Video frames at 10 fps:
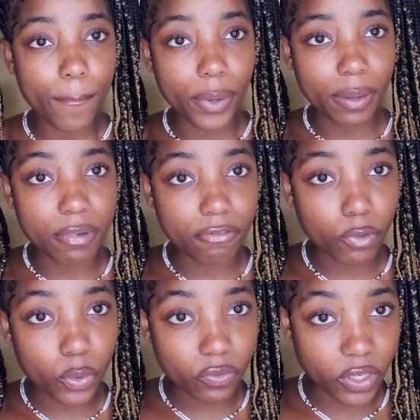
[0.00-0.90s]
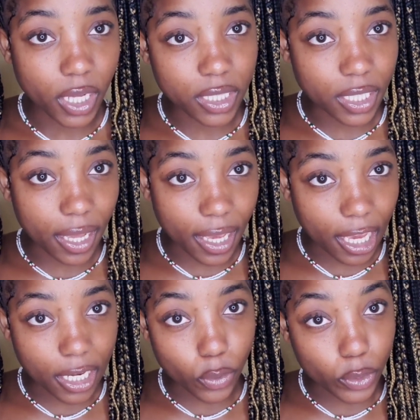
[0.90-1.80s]
but before you've done that
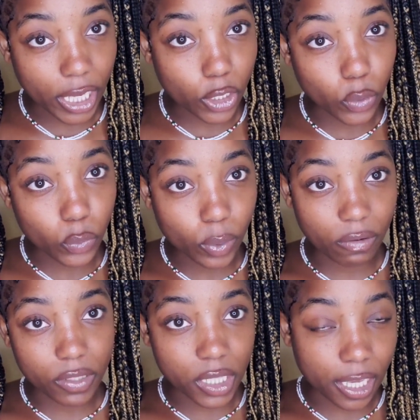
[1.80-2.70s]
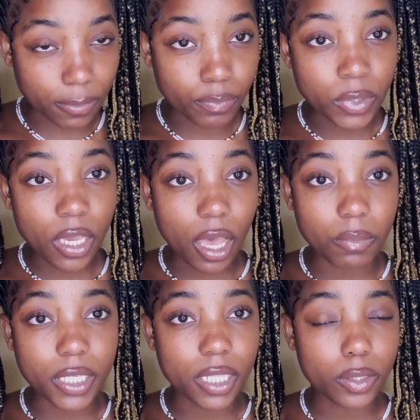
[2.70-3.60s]
and you're like new and everything
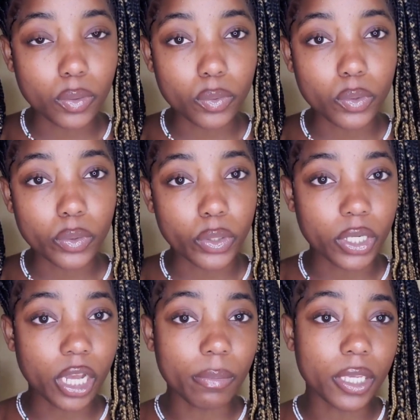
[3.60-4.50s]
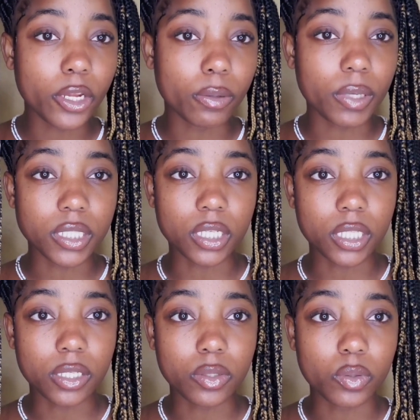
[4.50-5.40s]
i'm telling you you're coming here
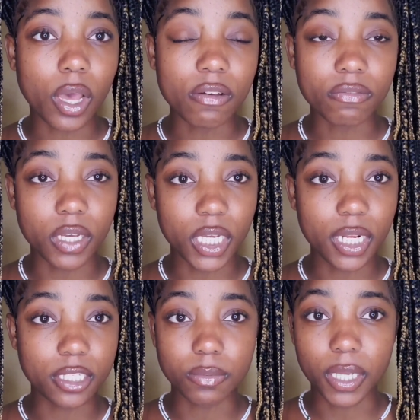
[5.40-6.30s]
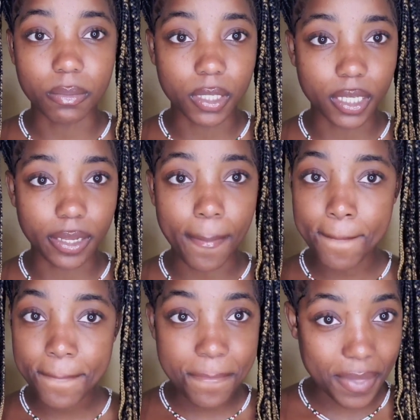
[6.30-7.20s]
basically to have fun and spend money
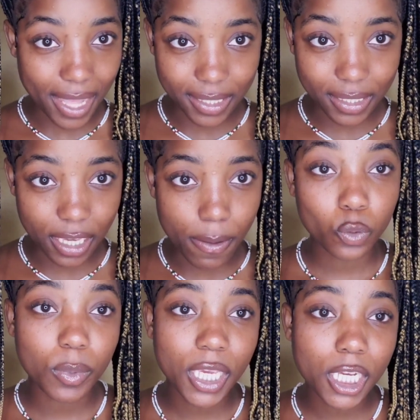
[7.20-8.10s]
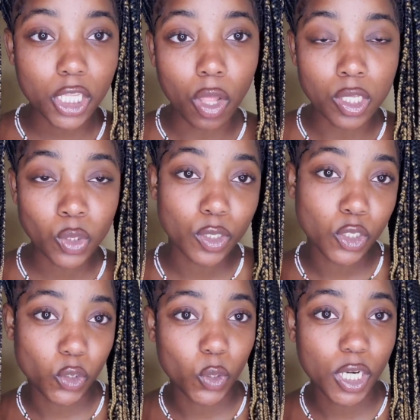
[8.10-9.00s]
that's it to make a long story
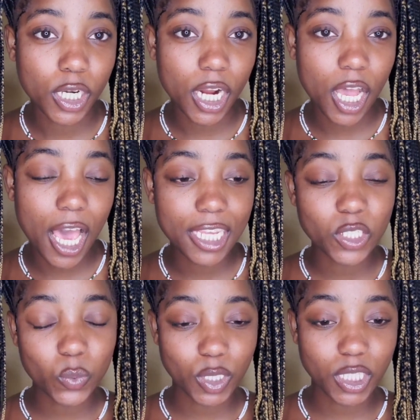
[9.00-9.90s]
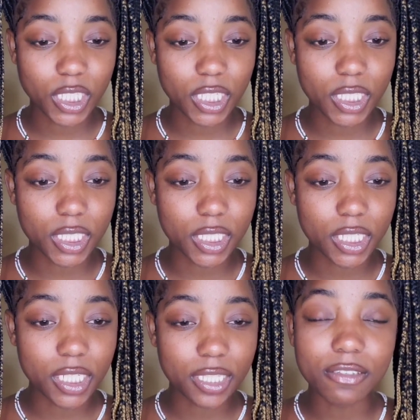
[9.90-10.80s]
short i just want to say
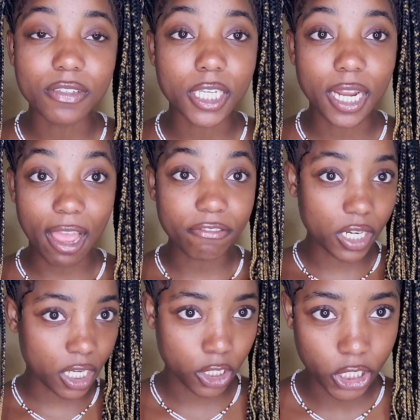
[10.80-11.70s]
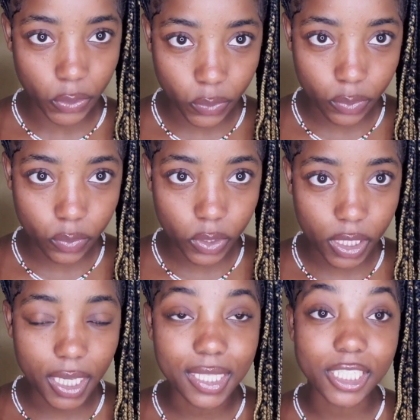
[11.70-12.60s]
living in africa in general
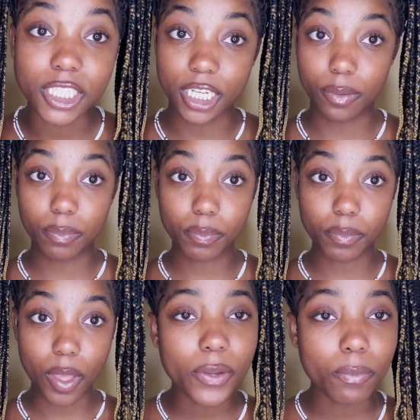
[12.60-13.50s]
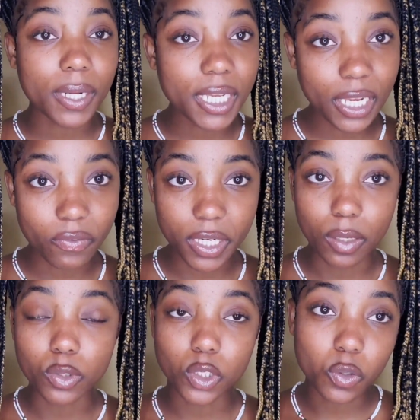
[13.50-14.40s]
is cheap but your money can run
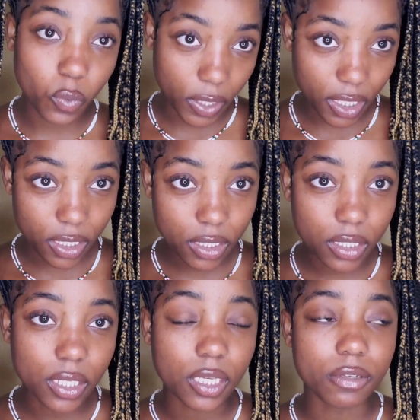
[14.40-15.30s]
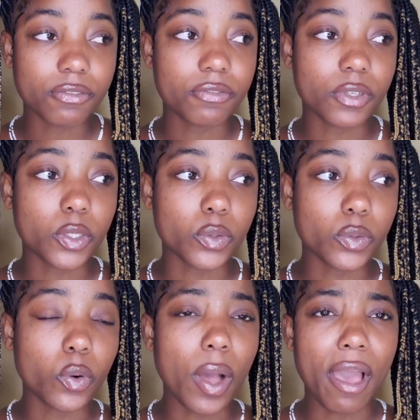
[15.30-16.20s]
out so quick if you
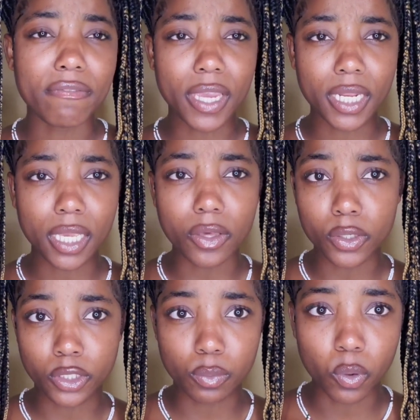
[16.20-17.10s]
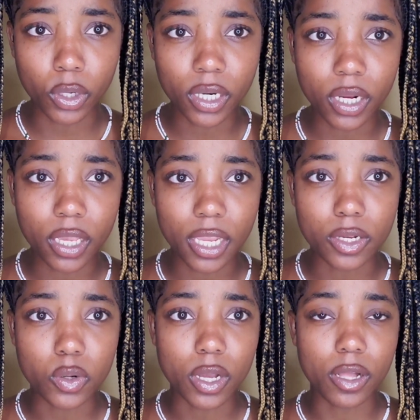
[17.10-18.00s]
don't have any other support
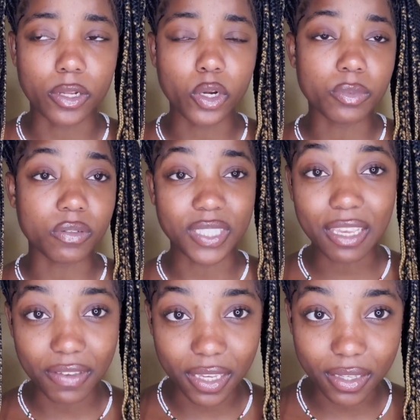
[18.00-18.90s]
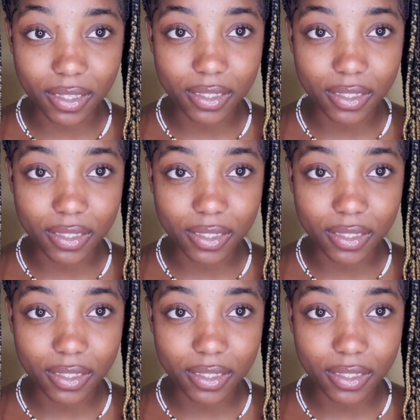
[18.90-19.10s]
in uh, terms of saving.